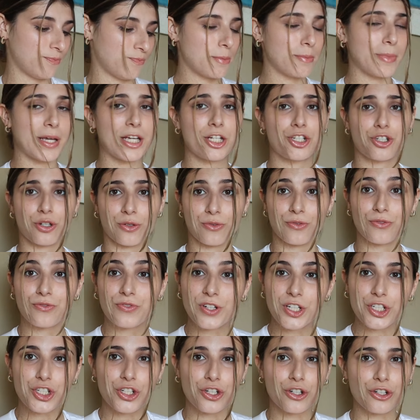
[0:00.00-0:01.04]
the major
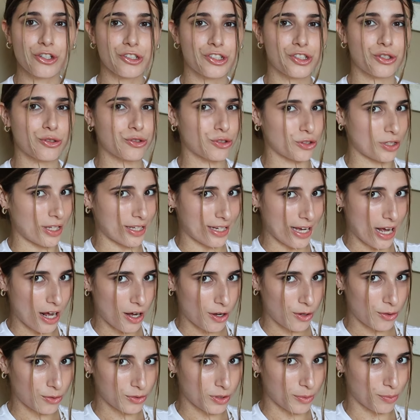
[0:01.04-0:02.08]
fissures, those are like
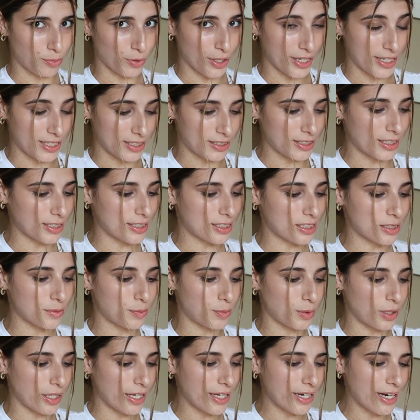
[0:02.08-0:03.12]
how the brain is like
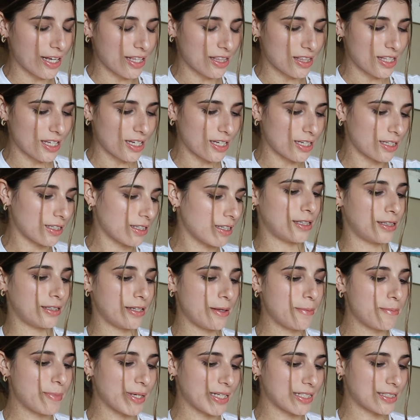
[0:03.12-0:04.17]
split, I think, the
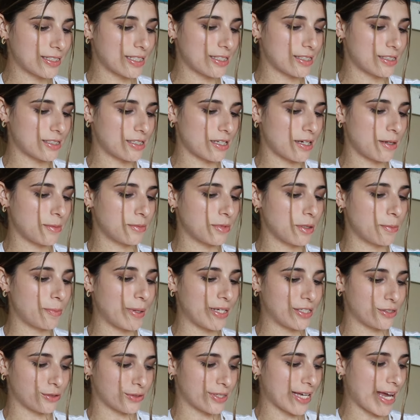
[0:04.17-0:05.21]
limbic system, the
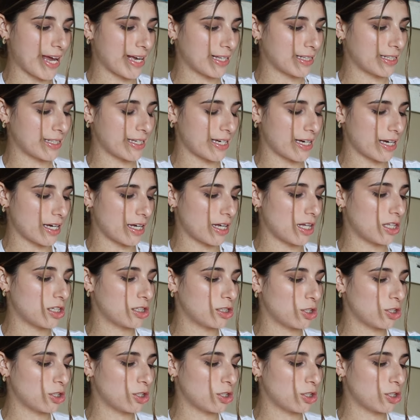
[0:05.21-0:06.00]
basal ganglia,